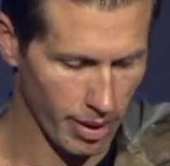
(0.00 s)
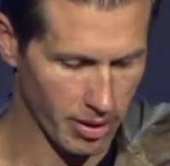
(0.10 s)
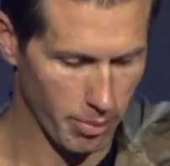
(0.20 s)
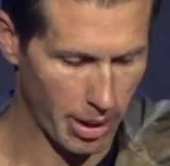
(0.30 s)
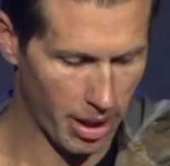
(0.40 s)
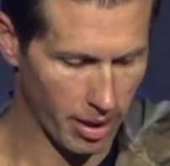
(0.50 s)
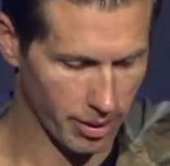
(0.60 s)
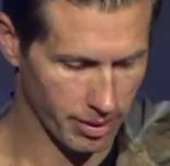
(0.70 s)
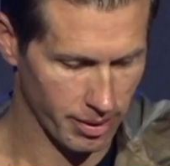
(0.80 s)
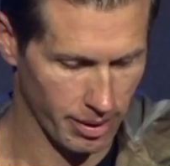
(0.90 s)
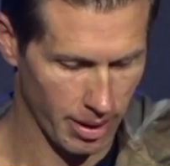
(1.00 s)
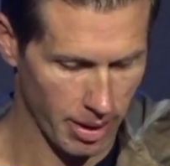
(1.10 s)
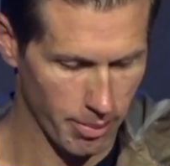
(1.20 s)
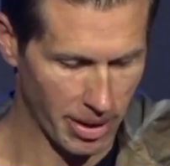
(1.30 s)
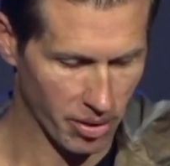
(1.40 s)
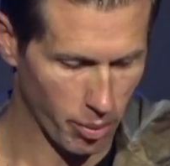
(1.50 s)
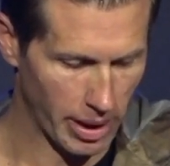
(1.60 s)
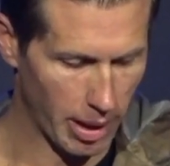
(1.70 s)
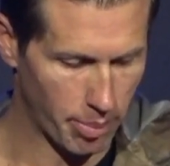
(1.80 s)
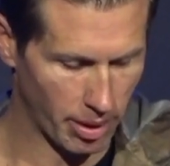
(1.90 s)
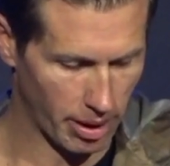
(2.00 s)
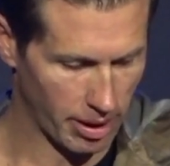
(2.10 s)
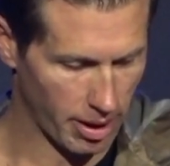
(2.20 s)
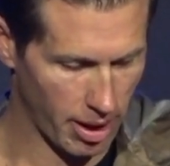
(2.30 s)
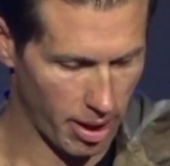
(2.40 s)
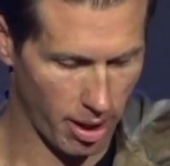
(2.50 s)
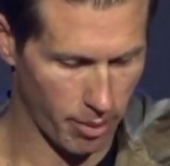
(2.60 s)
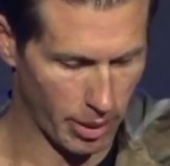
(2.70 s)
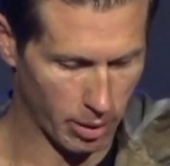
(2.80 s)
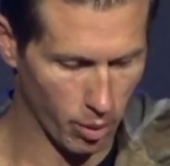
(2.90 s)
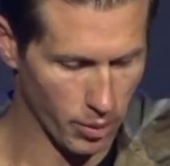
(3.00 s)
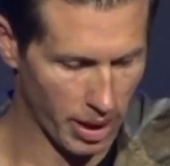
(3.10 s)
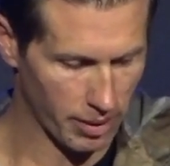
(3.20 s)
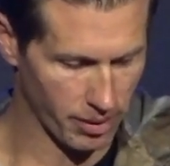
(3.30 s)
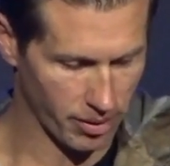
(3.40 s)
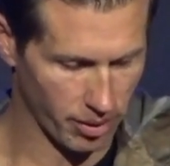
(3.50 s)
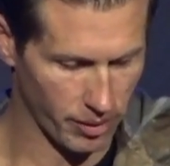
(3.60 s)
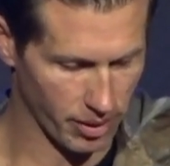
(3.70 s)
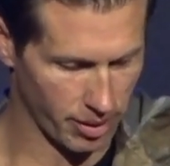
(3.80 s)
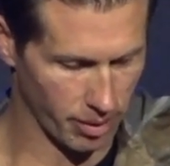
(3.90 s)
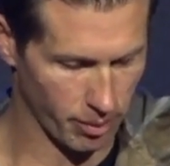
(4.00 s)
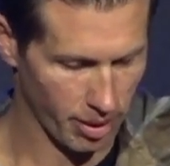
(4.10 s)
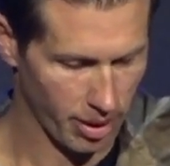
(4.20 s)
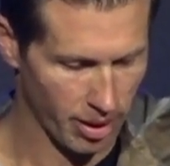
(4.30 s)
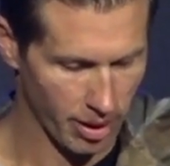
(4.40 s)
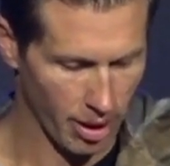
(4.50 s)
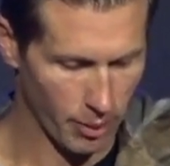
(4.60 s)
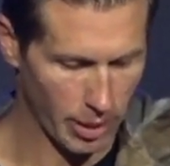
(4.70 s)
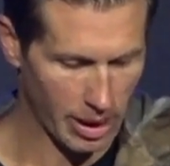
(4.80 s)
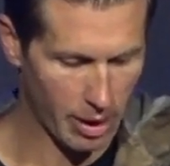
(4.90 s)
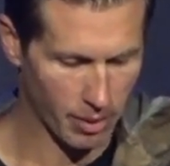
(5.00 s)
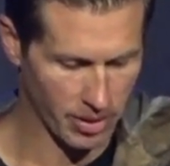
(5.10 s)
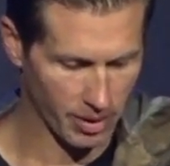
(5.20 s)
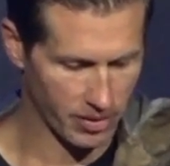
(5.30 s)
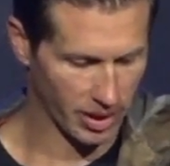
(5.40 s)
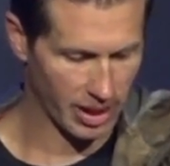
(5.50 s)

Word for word: As the band makes their way up here I, and we close out the service and, and we allow ourselves to